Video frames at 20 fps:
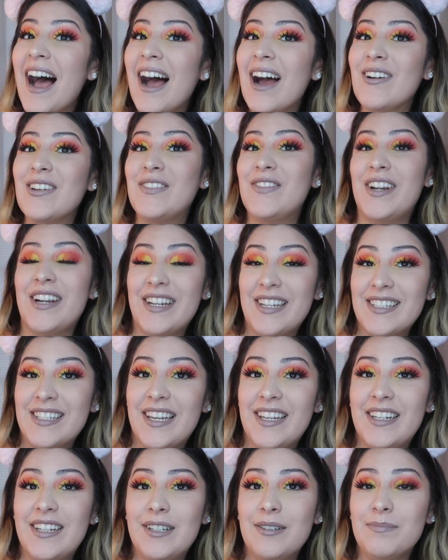I was very
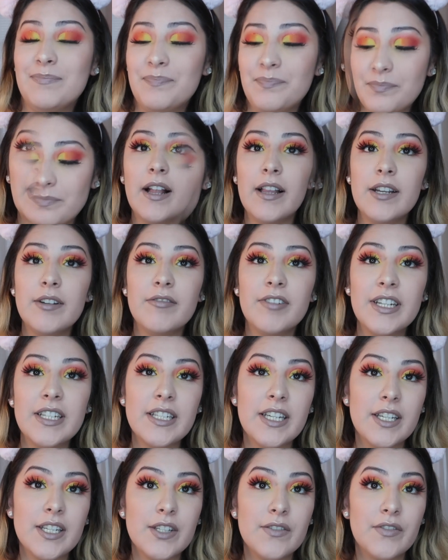excited. This palette
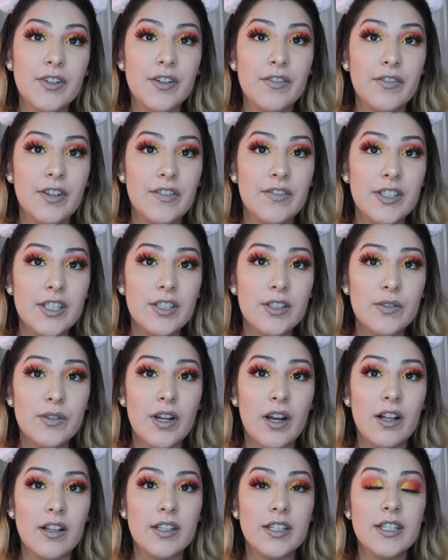retails for
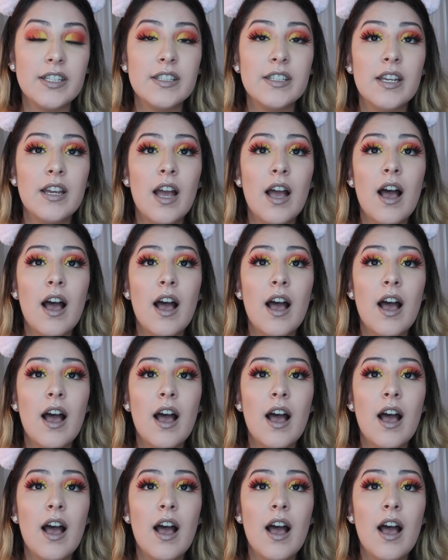$52.